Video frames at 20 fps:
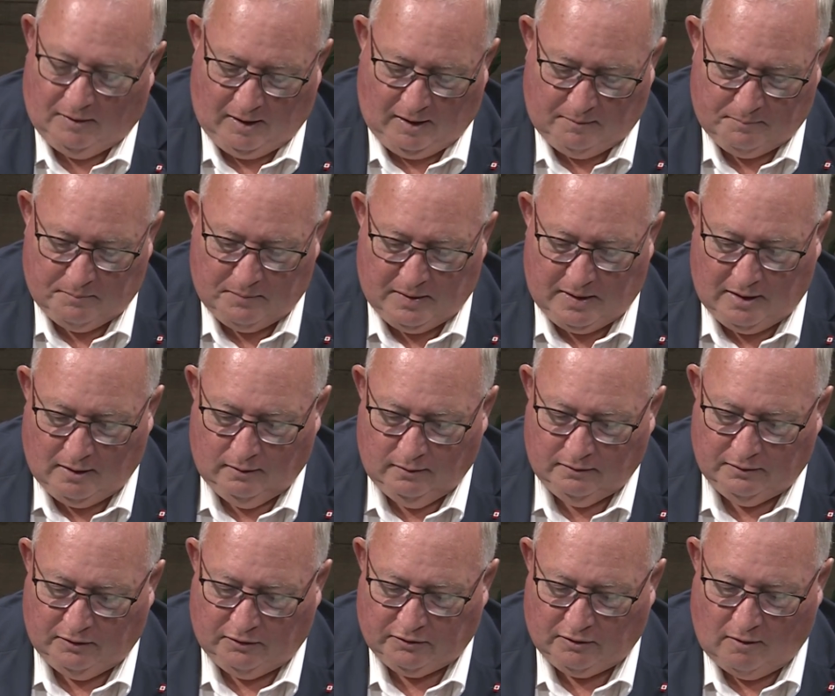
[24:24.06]
meal,
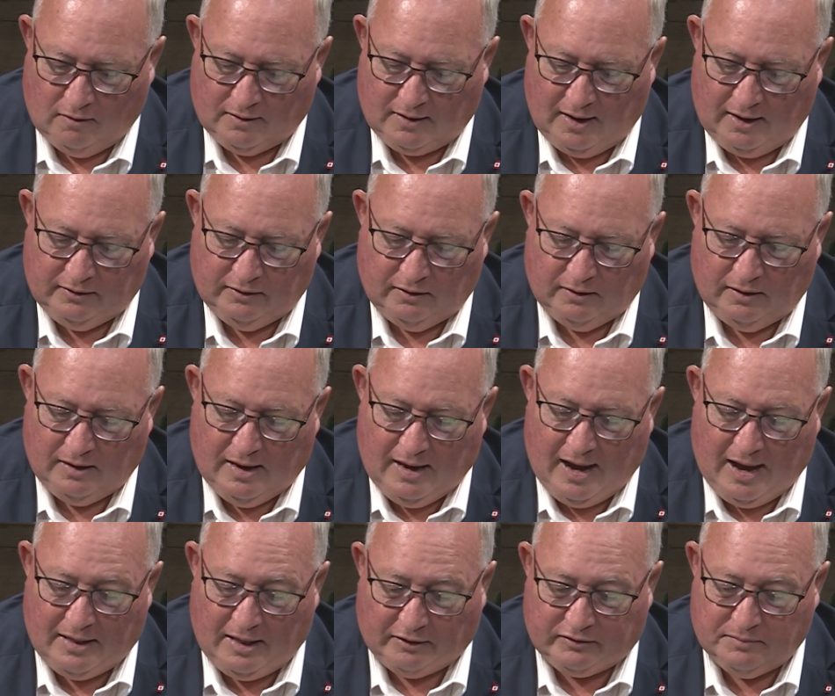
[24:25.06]
and there's all kinds
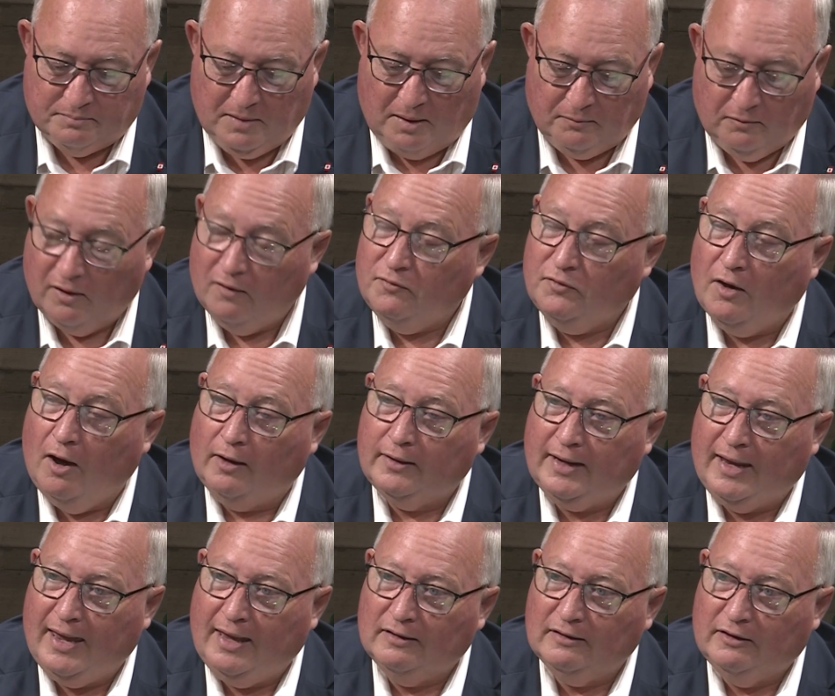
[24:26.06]
and that's in memory of Dot
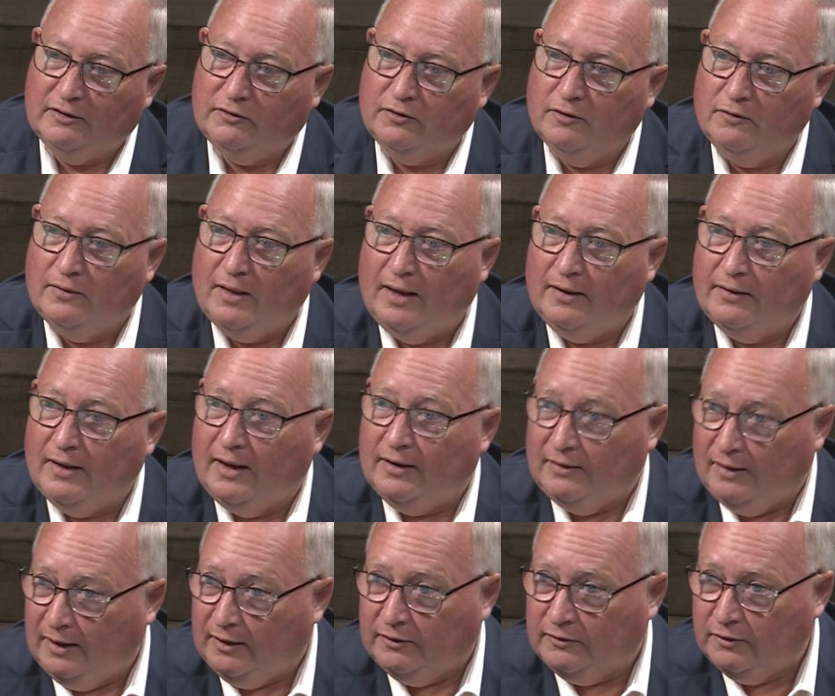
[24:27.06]
Hanley too that
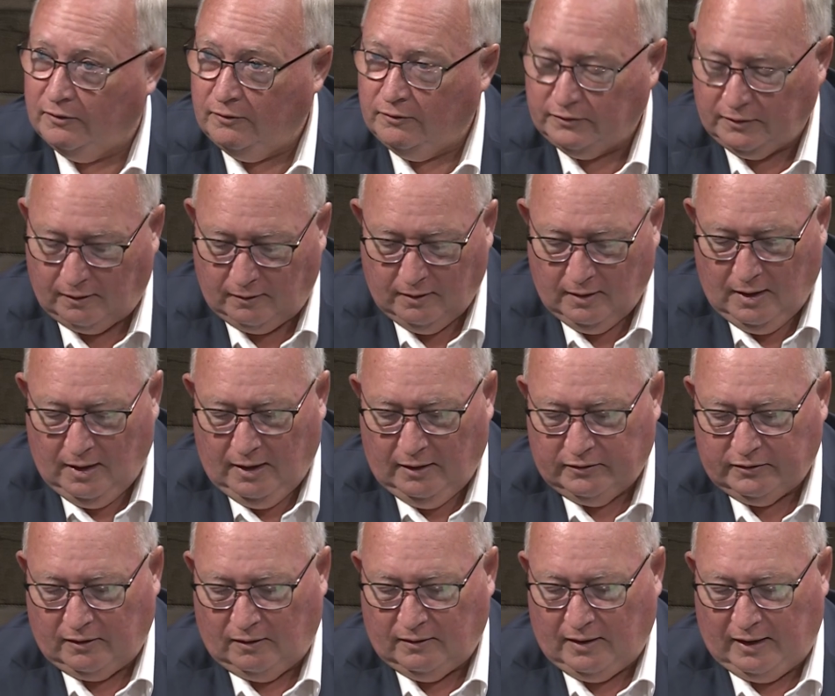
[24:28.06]
night too.
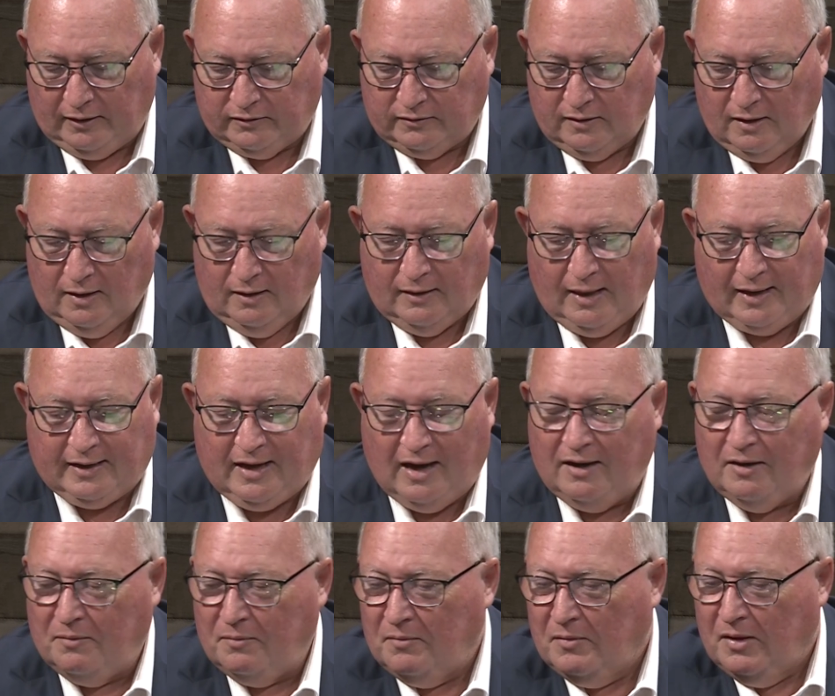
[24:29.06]
So that's that kind
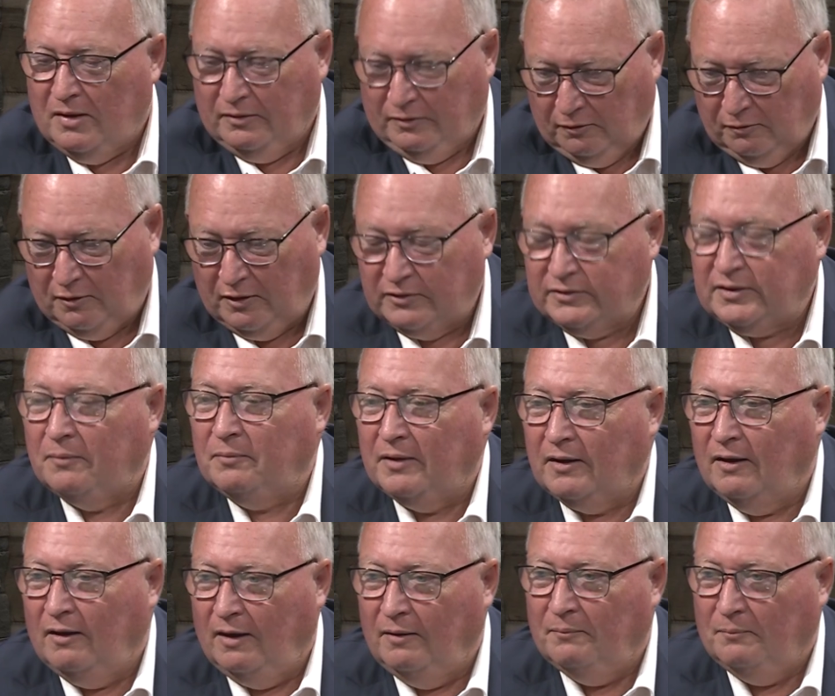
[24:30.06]
of, there is something
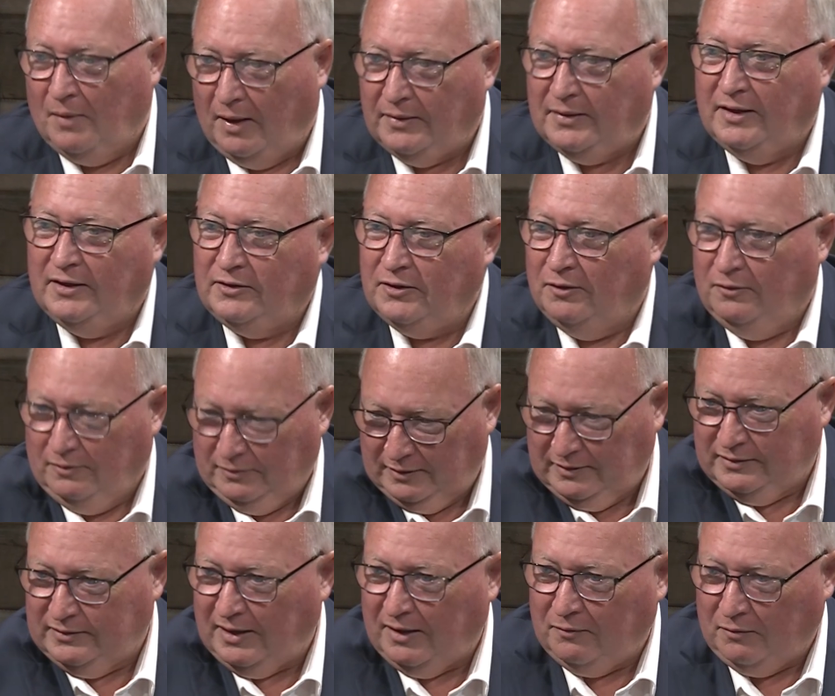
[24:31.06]
on Monday too, like
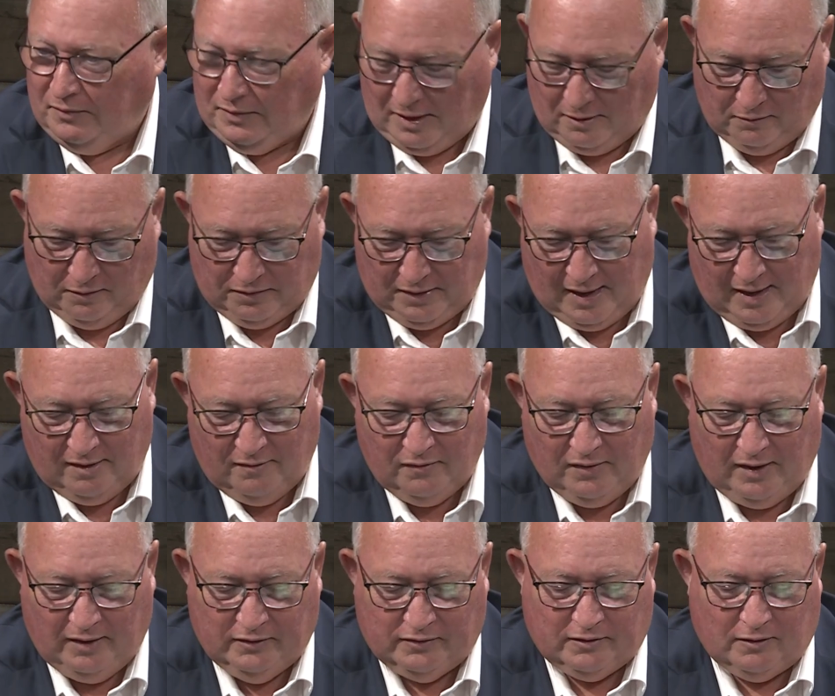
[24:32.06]
say with that
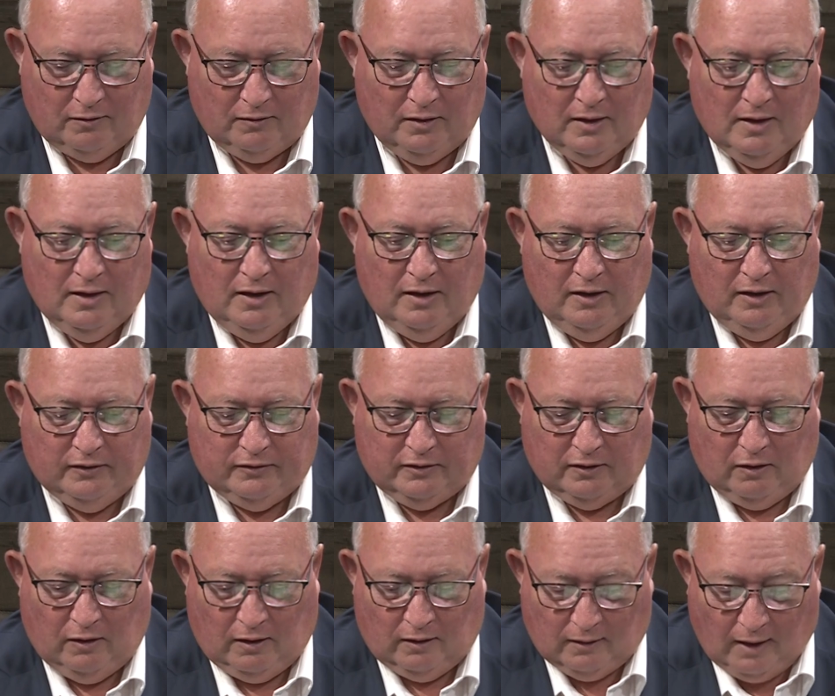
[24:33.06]
event. So it's
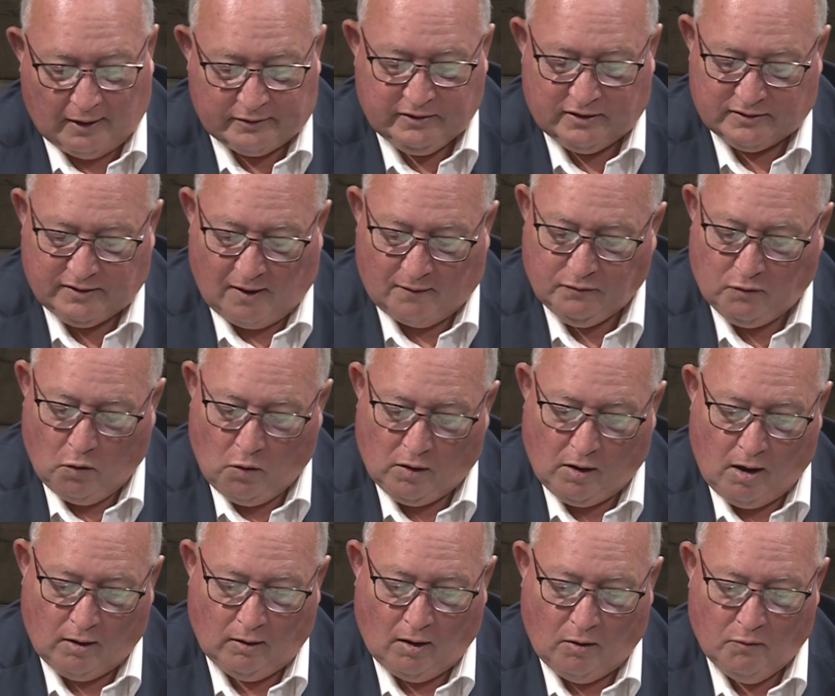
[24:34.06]
lots of stuff going
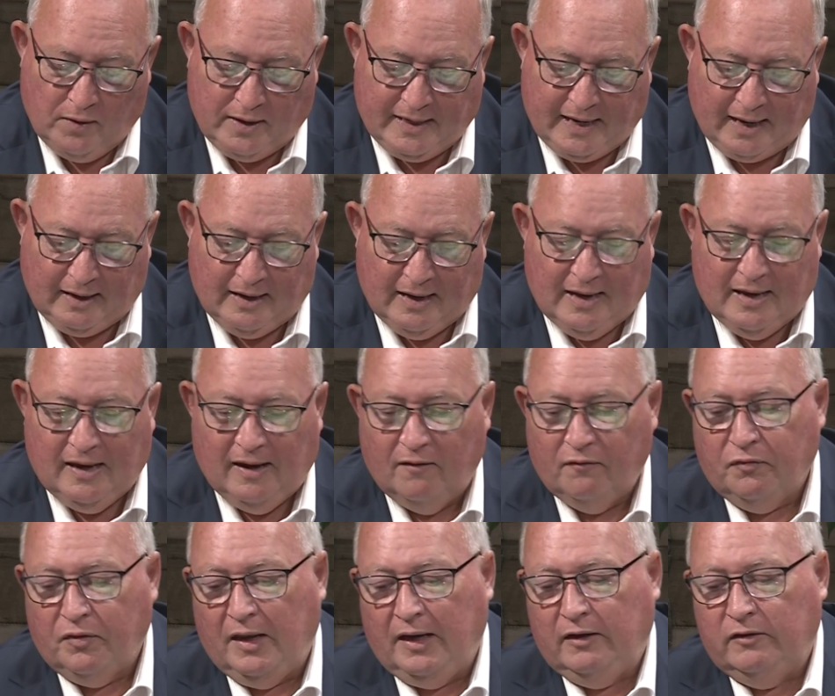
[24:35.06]
on all weekend. If
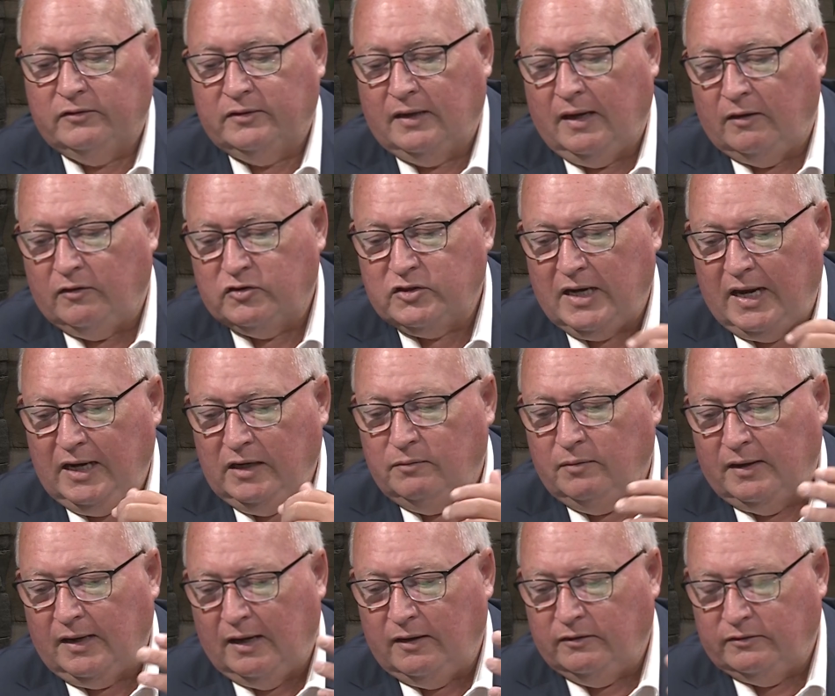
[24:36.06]
things get changed,
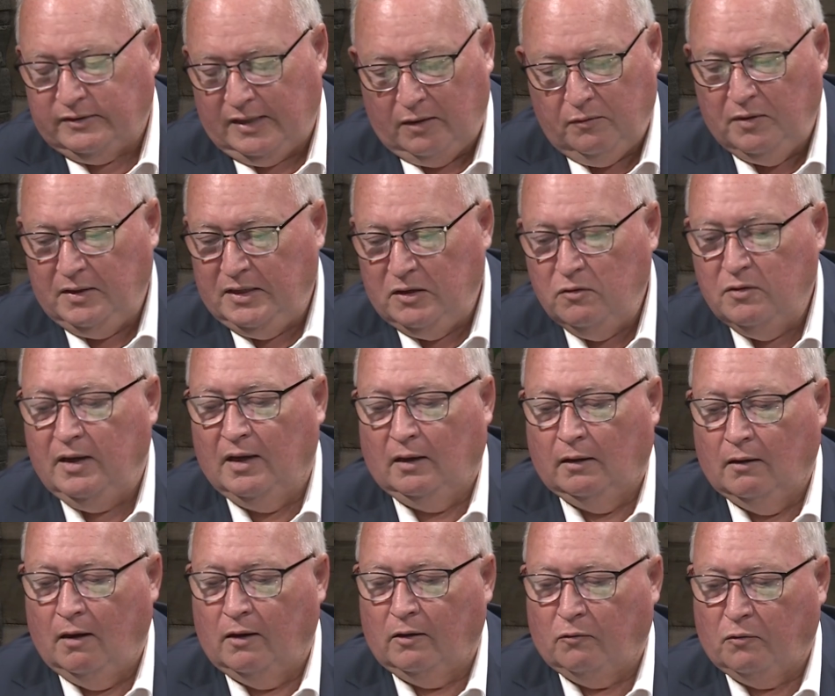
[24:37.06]
because say we do get a
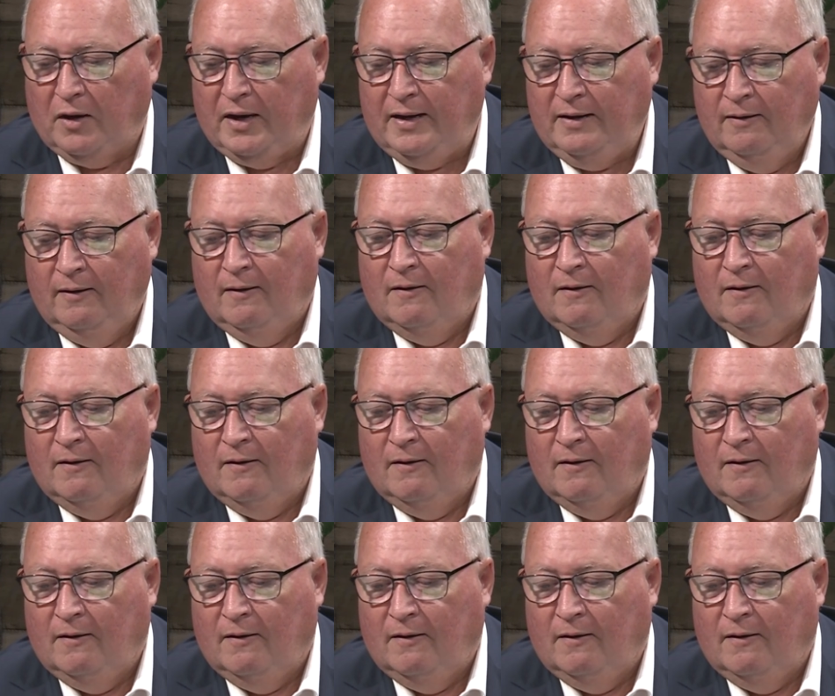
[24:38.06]
lot of rain,